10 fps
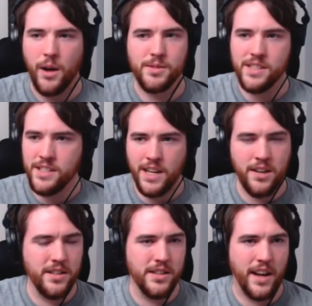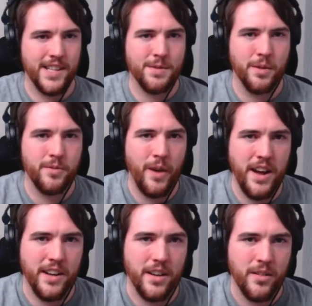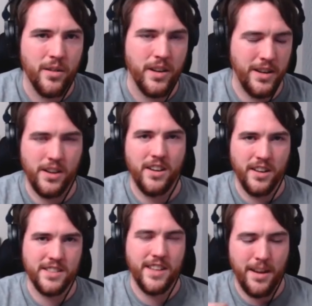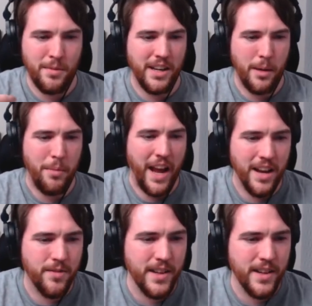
was just killing knights for fun. Are you gonna say I'm gonna get paid for